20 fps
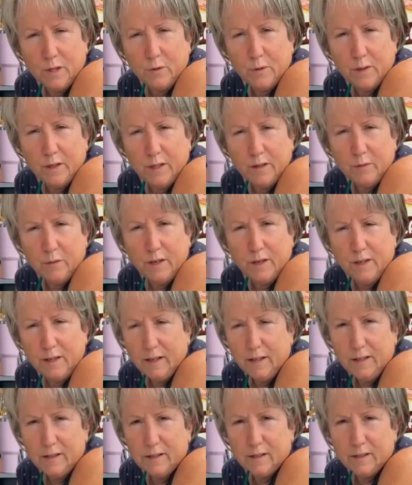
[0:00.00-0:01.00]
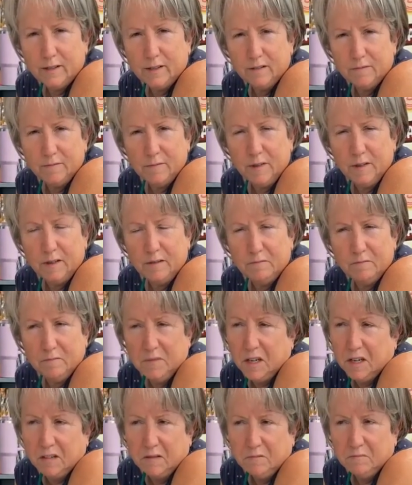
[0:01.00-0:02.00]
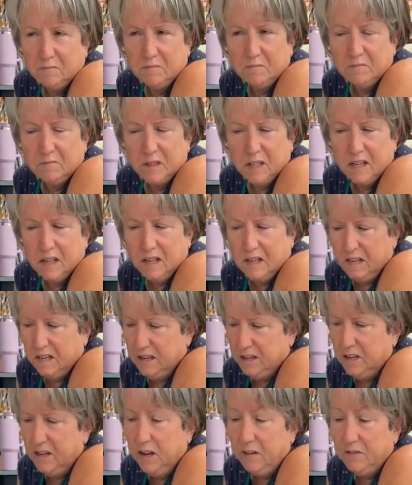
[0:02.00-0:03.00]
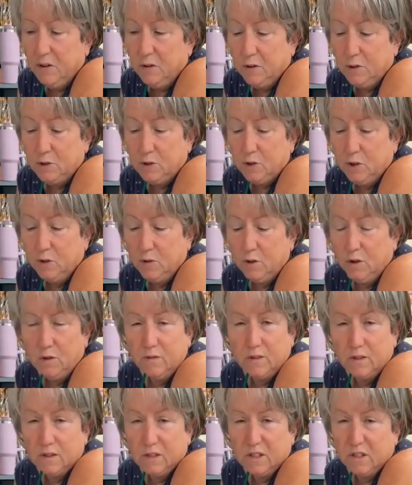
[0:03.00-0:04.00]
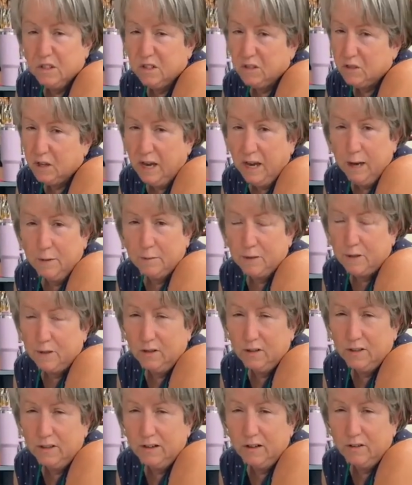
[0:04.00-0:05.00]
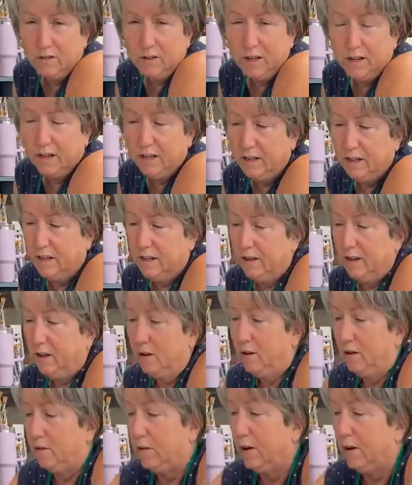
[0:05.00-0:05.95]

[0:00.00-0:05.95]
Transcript: we'll deal with it when it does. And you know, you have no control over it, so there's absolutely no need in getting